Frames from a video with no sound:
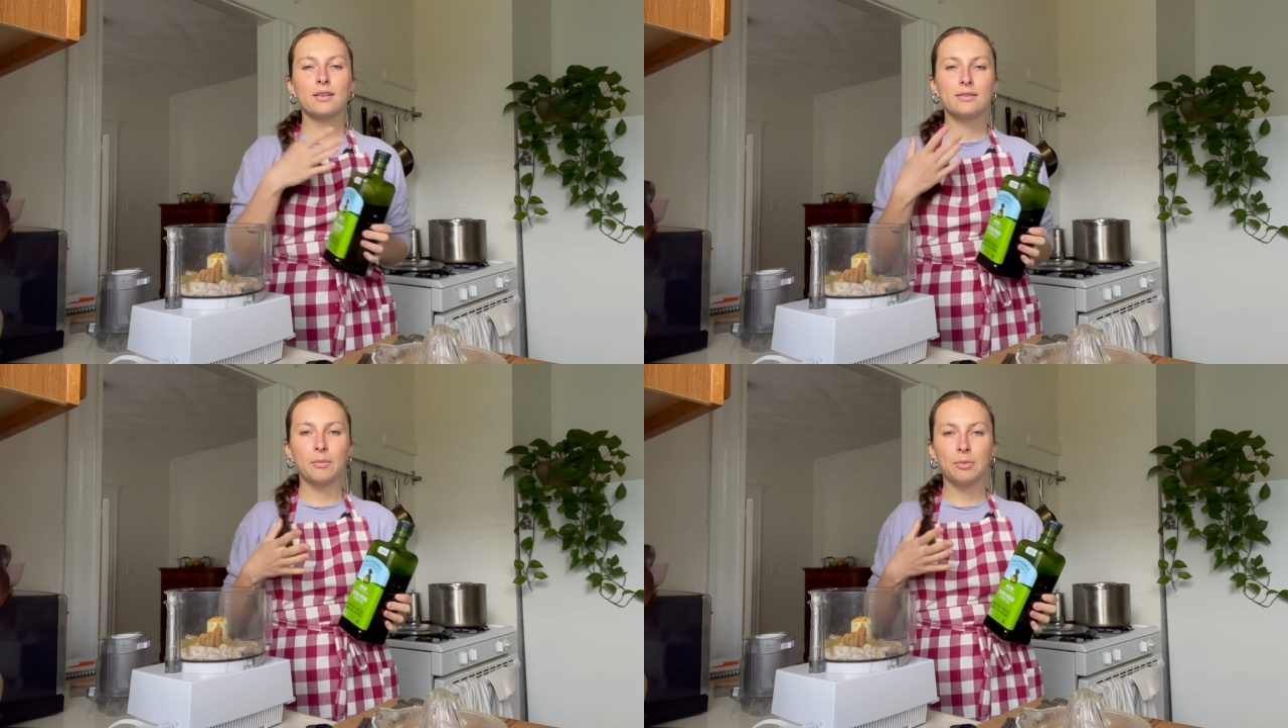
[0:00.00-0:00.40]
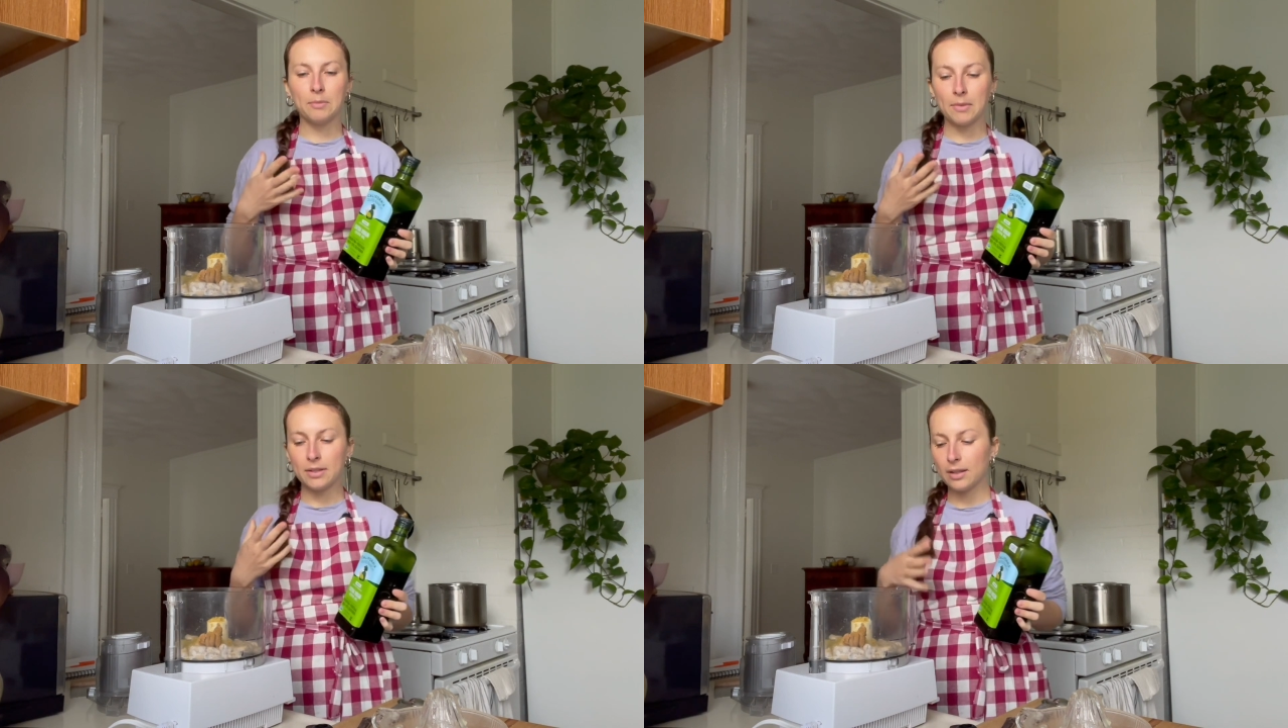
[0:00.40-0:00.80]

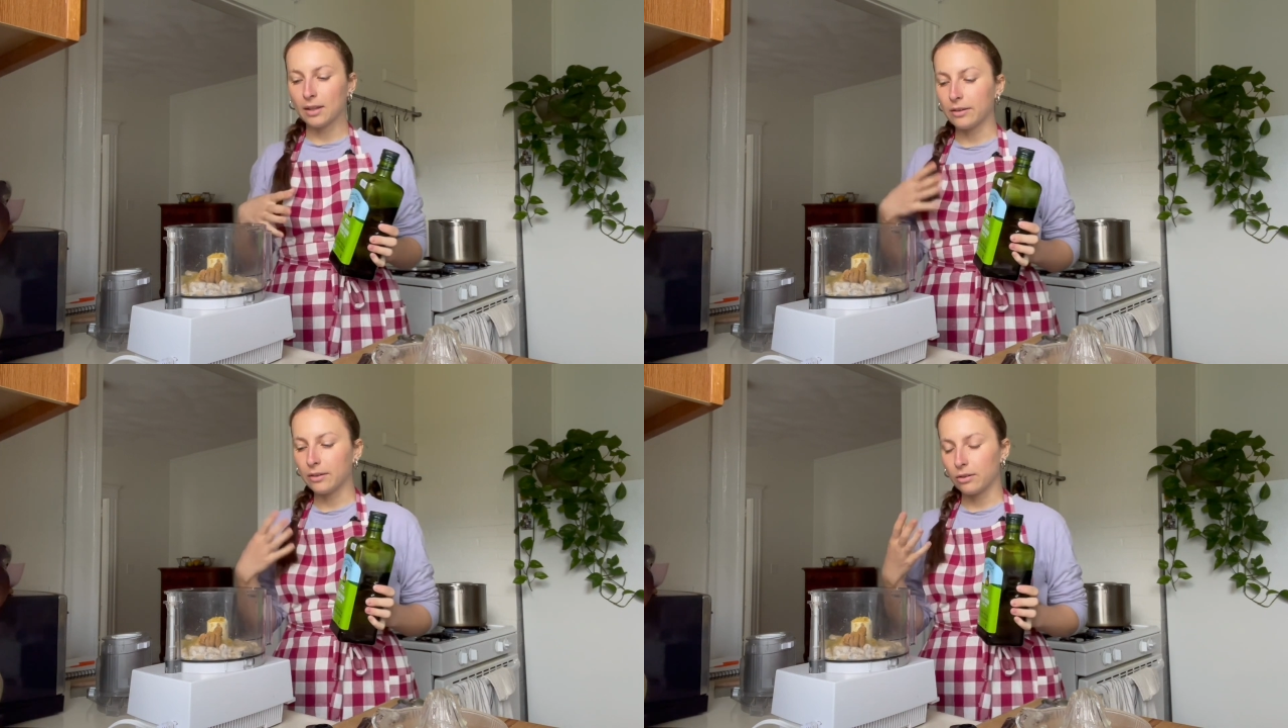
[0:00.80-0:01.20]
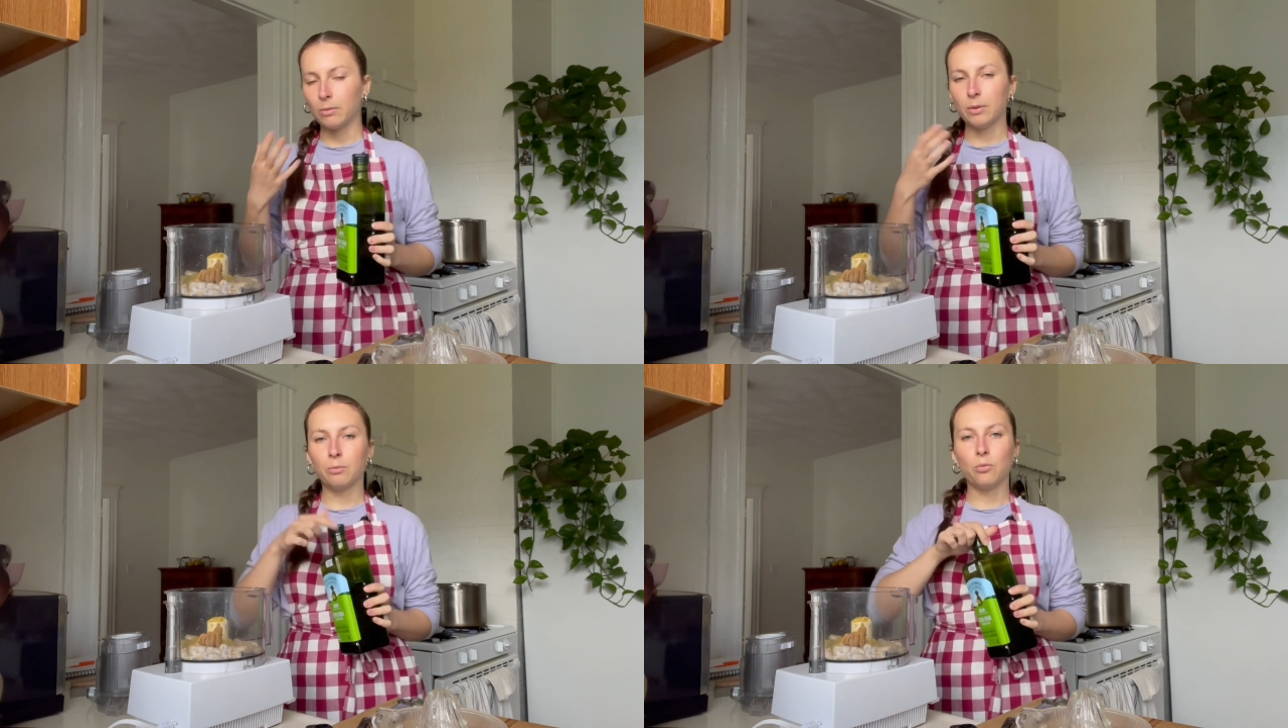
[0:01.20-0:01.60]
supplementing a little
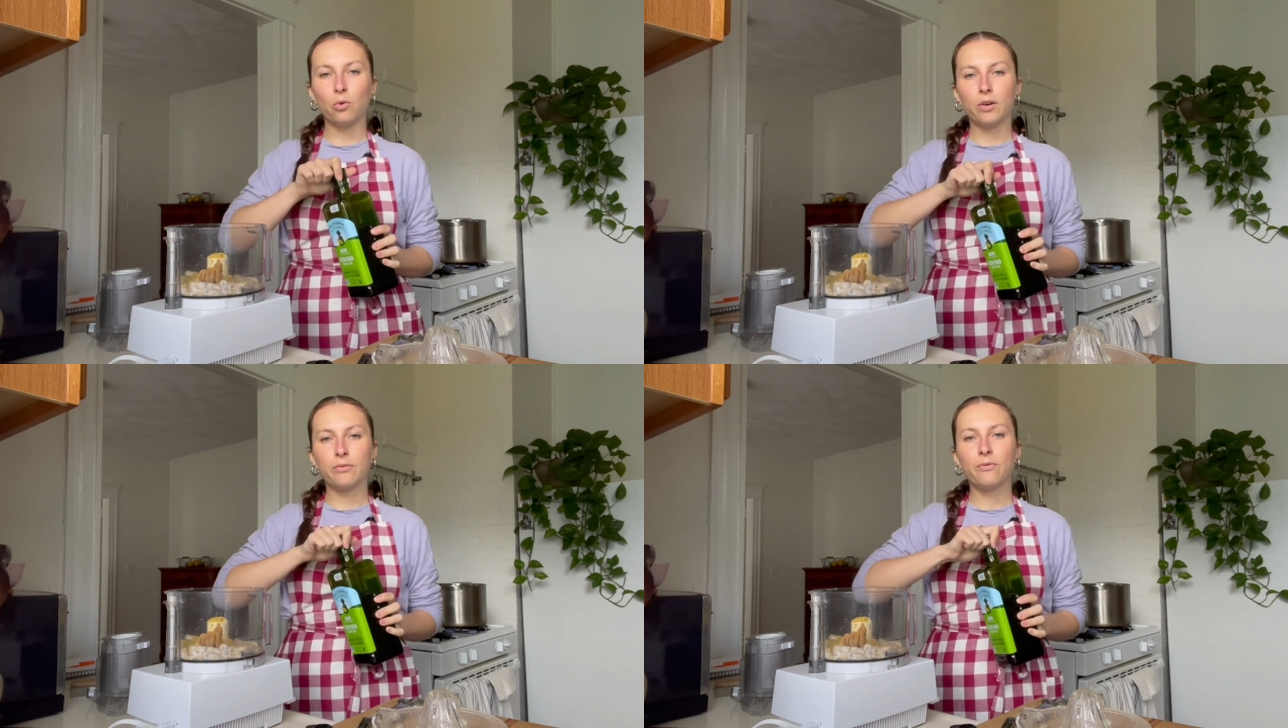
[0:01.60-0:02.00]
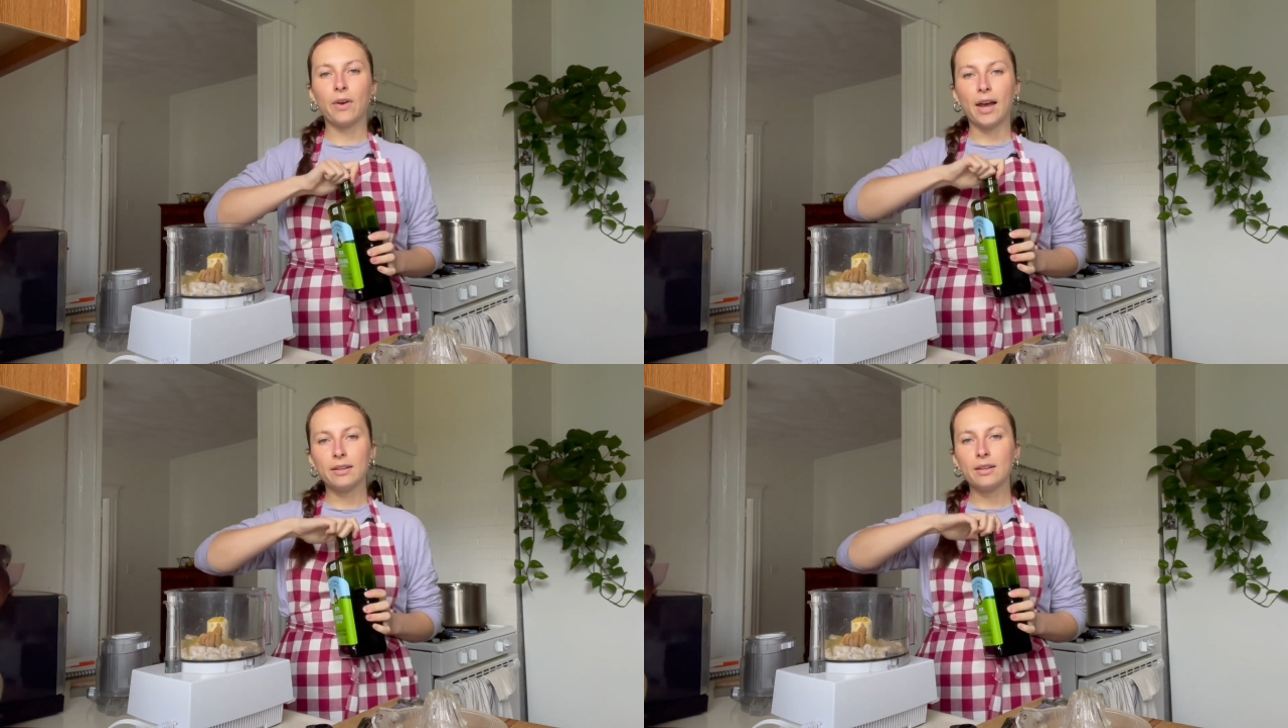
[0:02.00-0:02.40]
bit more
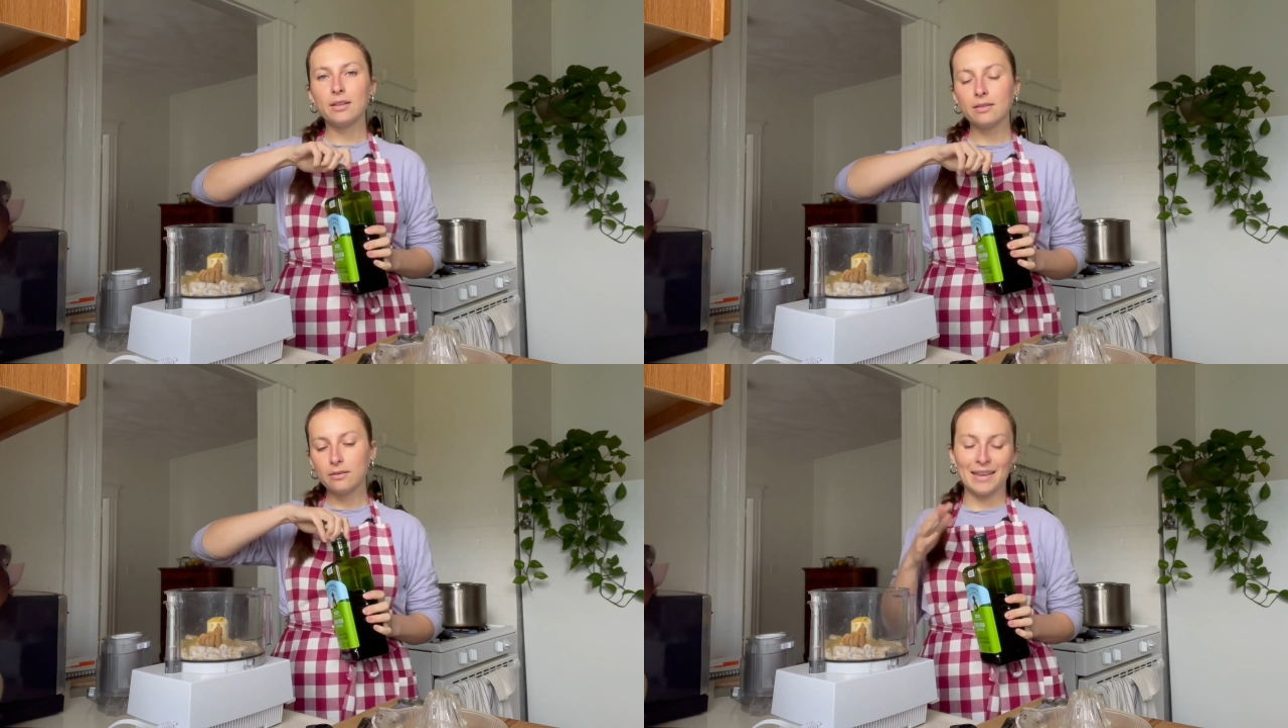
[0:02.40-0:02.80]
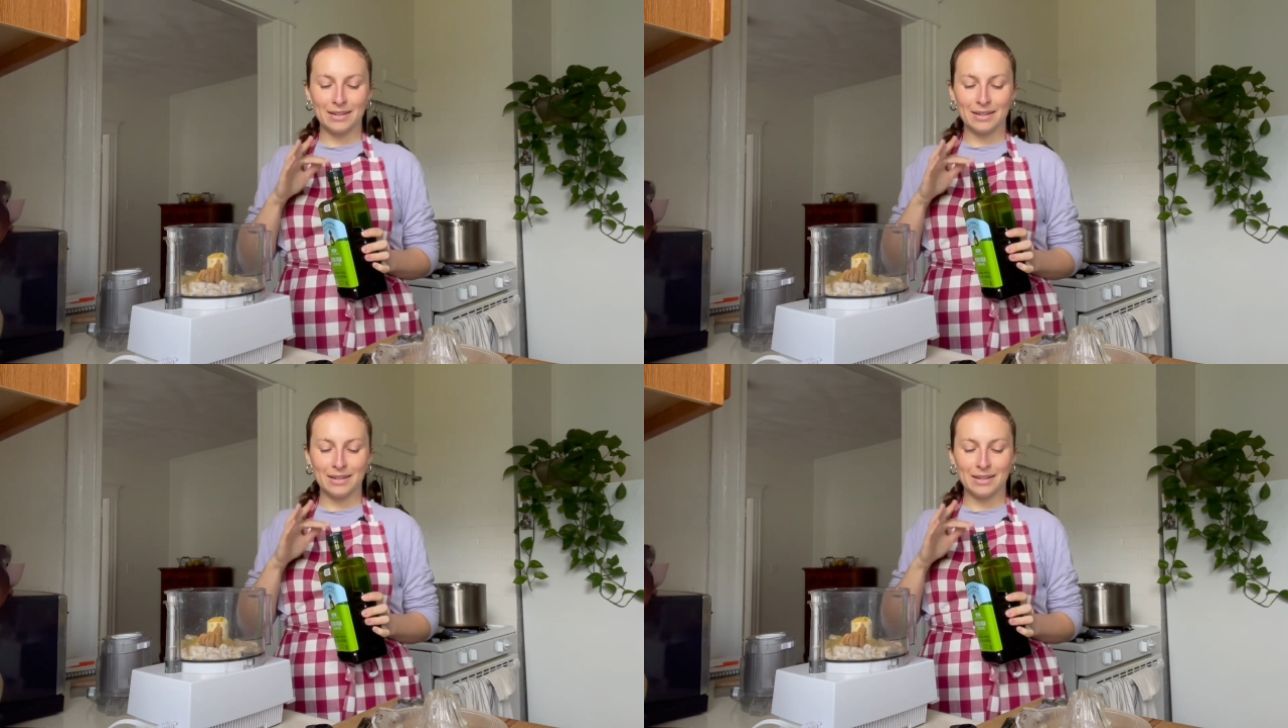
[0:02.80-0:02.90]
fat in.